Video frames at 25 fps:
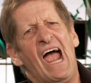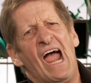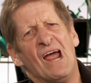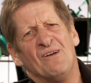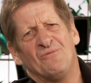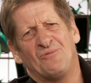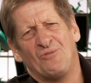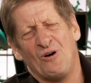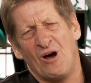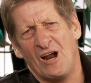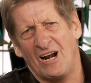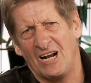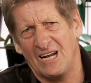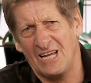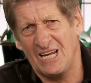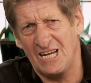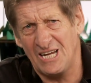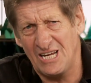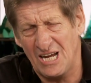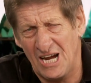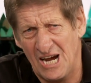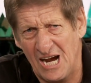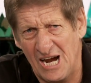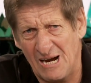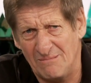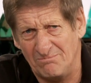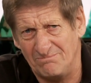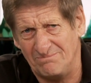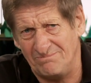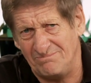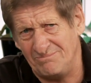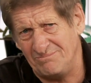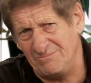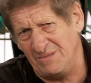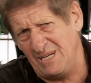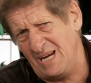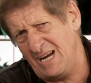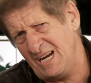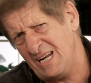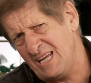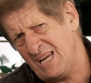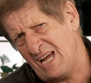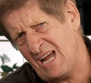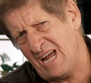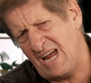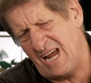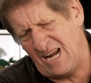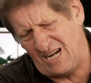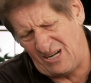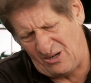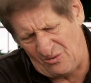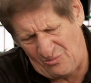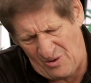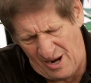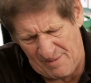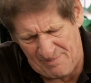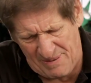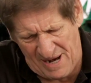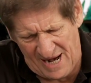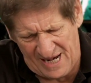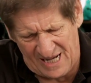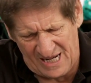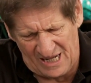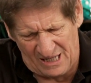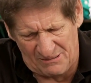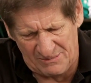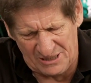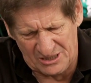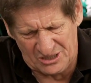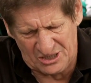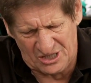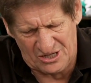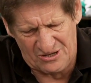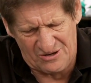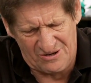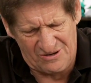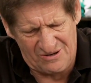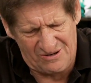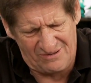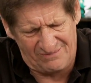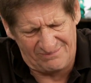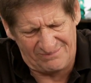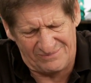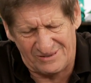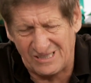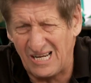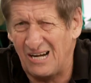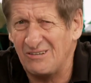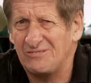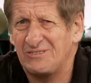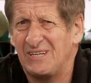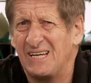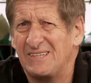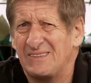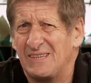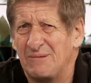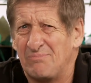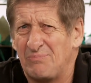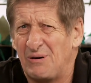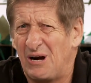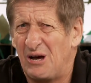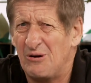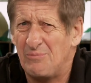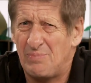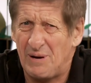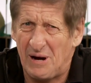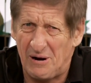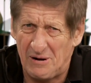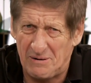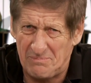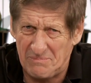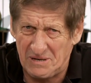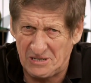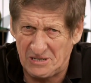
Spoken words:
And finally, how do you handle ratbag elements who don't get the pro-Parrot